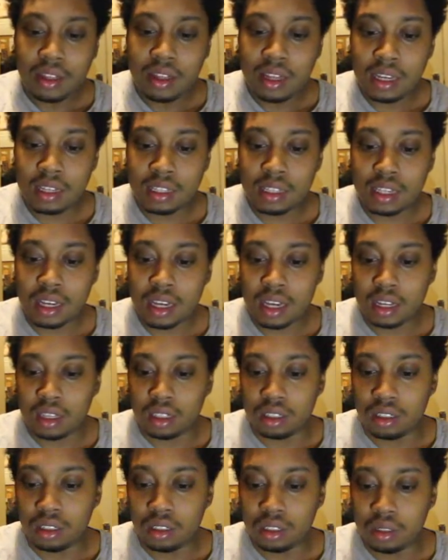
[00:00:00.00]
This
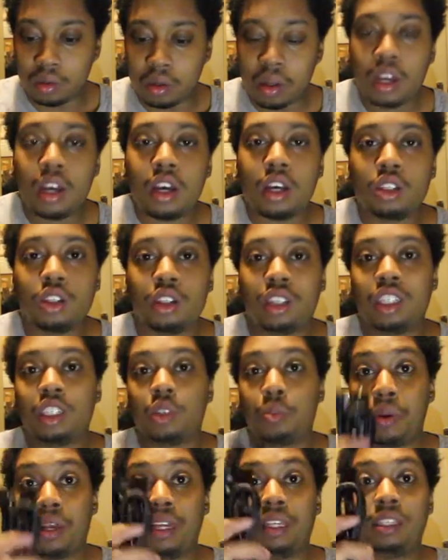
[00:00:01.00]
is
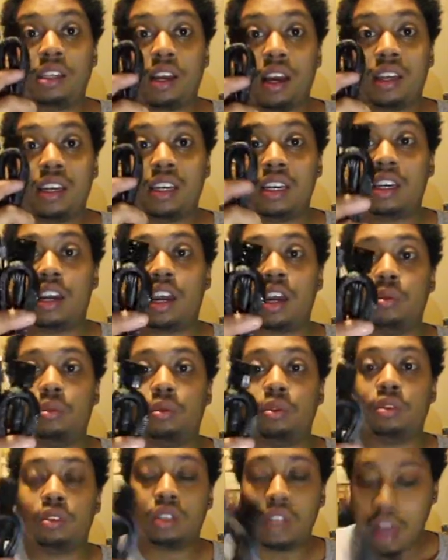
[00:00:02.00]
PCIe
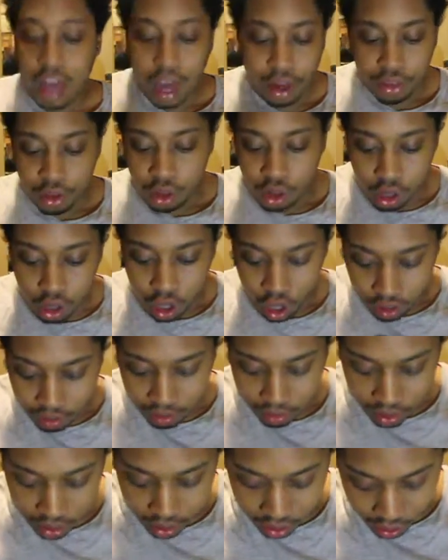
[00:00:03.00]
cables. I think it
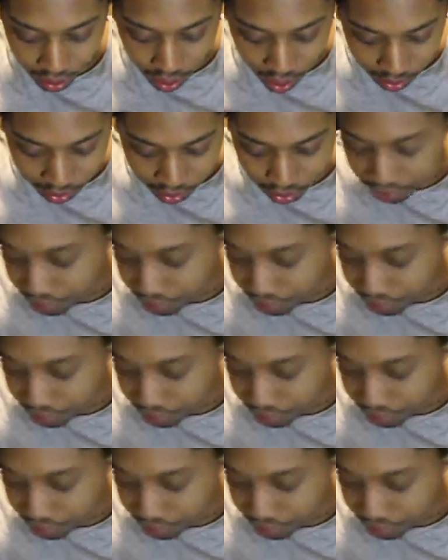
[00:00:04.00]
comes